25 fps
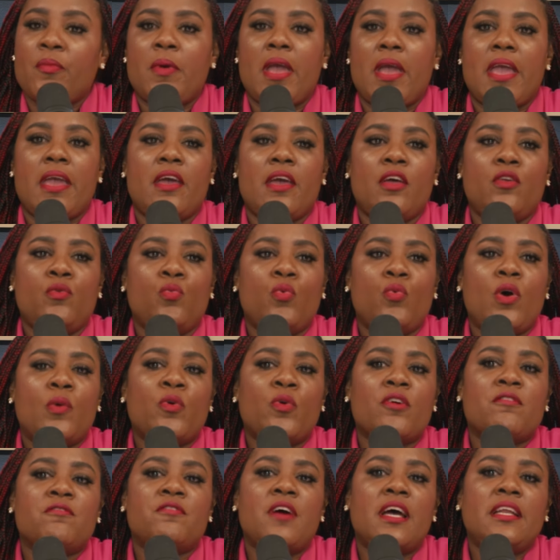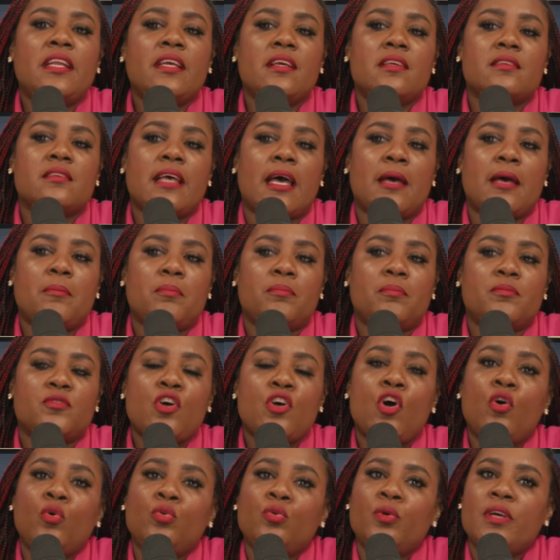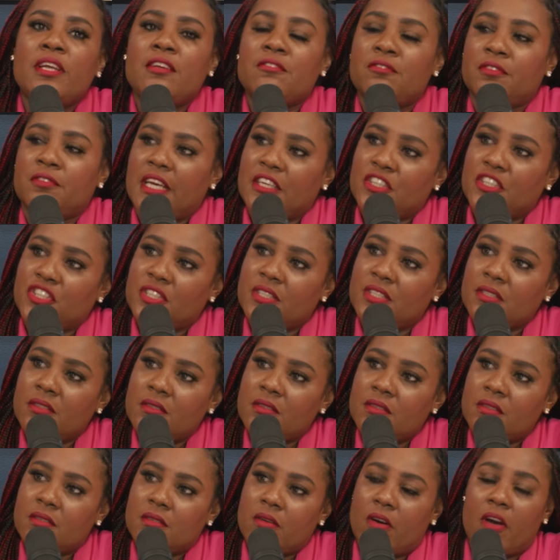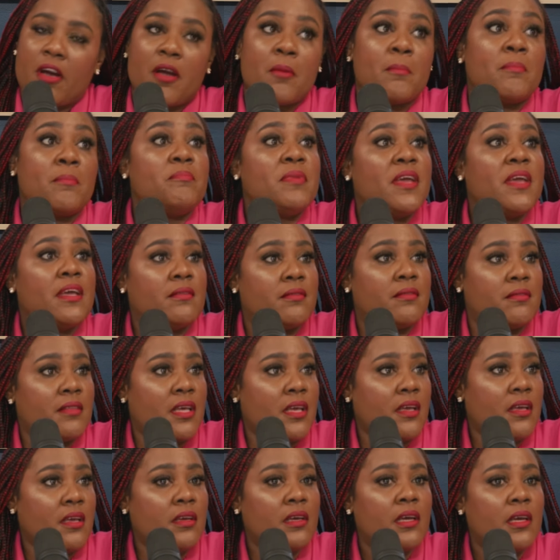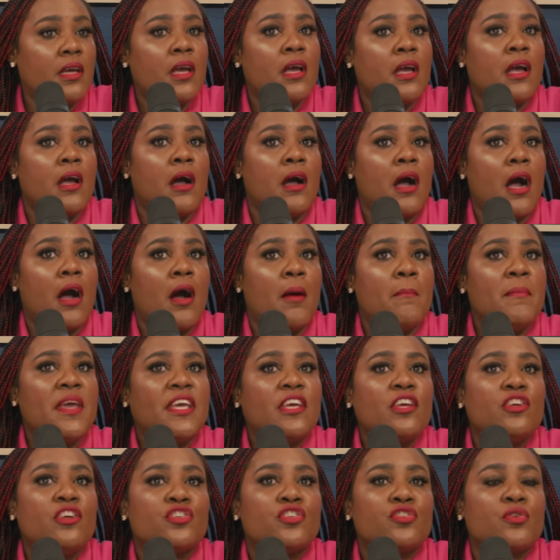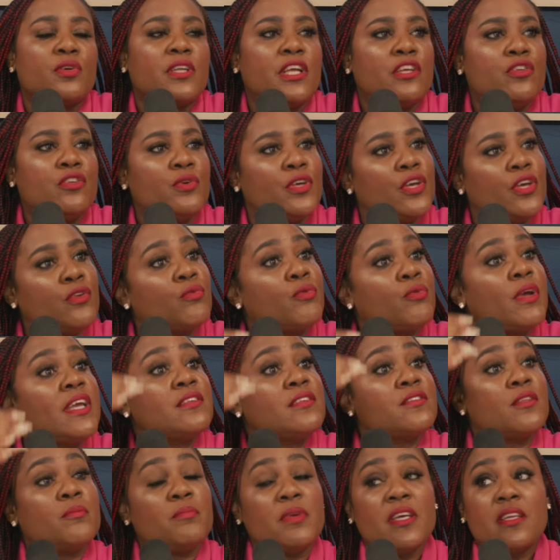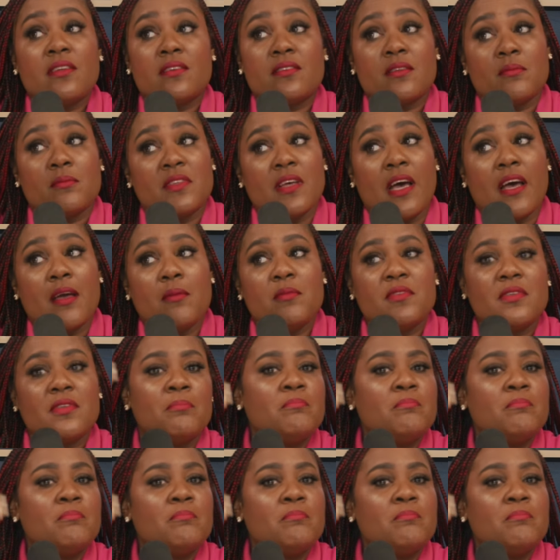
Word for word: And what we're finding is that tonal inflections are a big thing. Uh, making sure that you can raise the pitch sometimes.